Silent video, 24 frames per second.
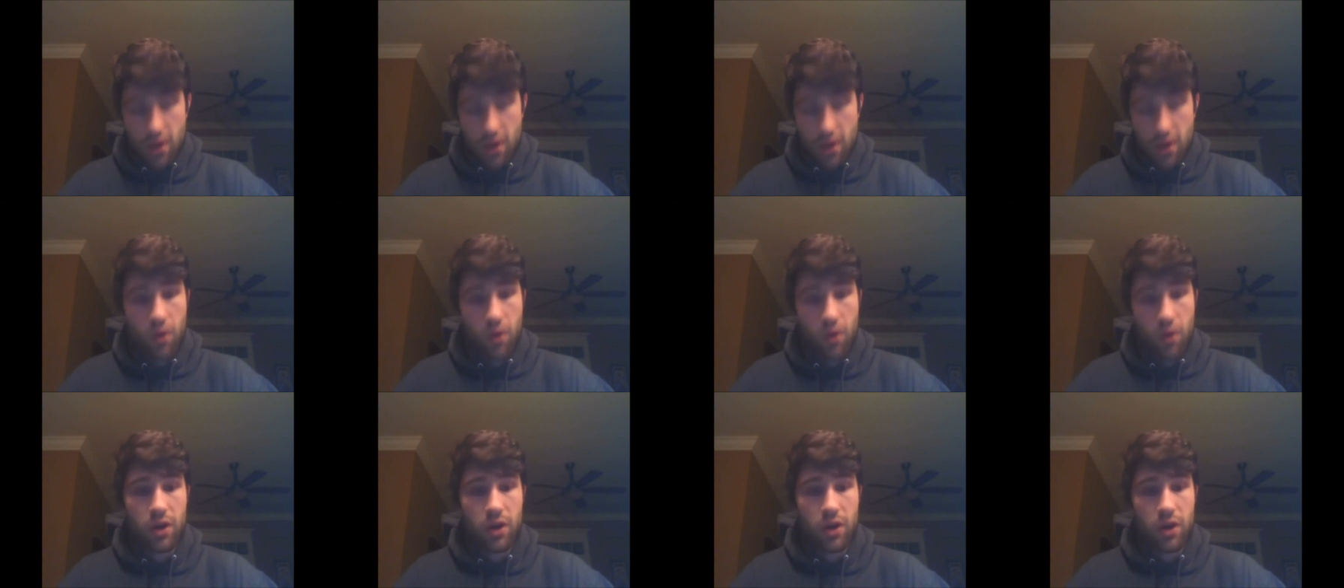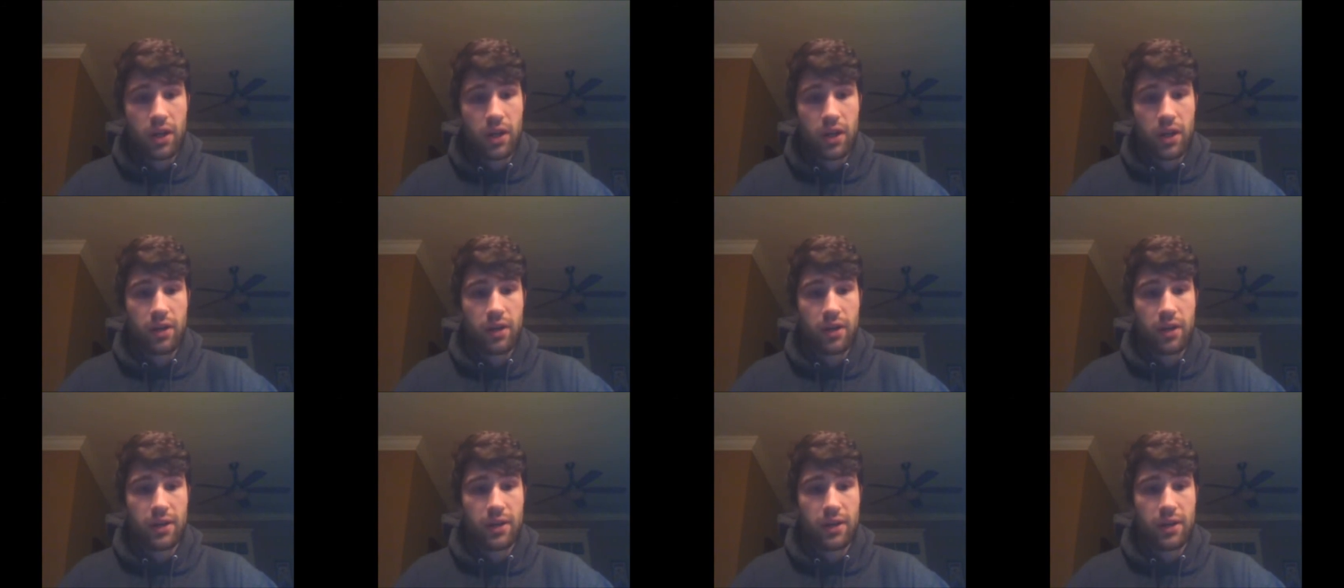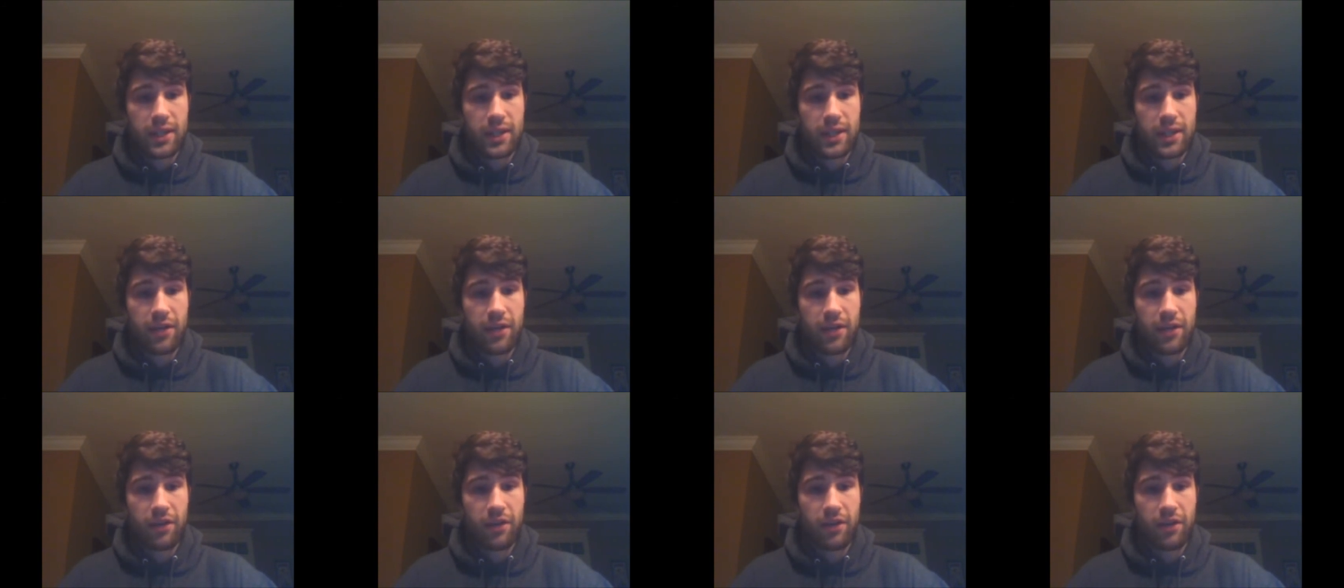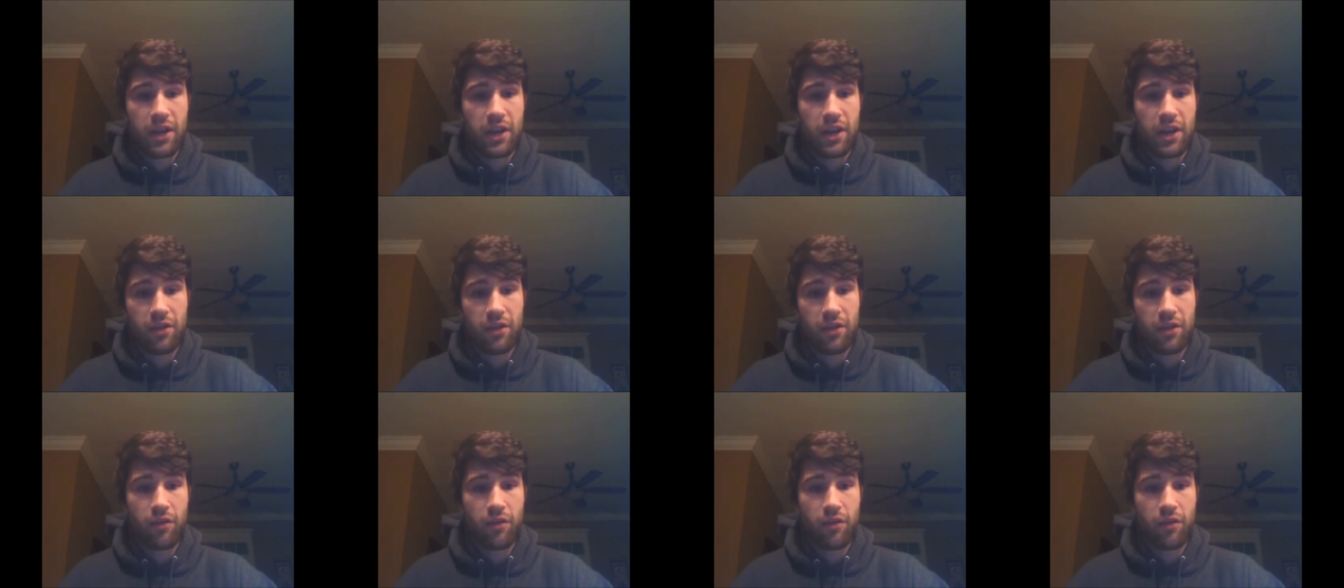water out there is definitely not
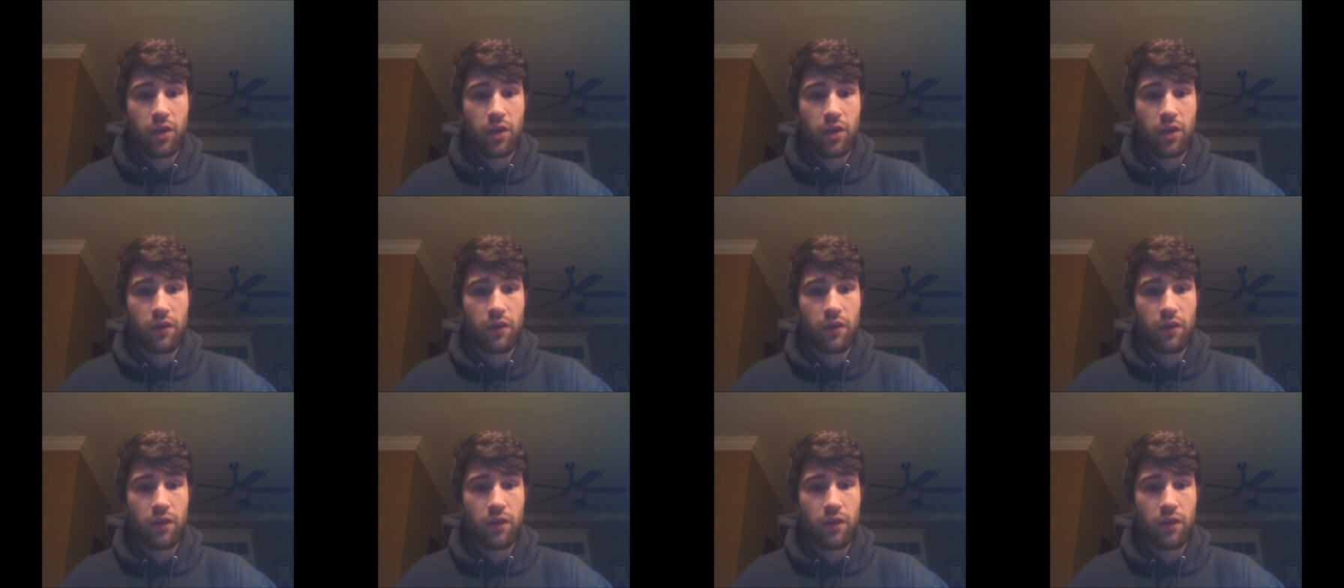good for you.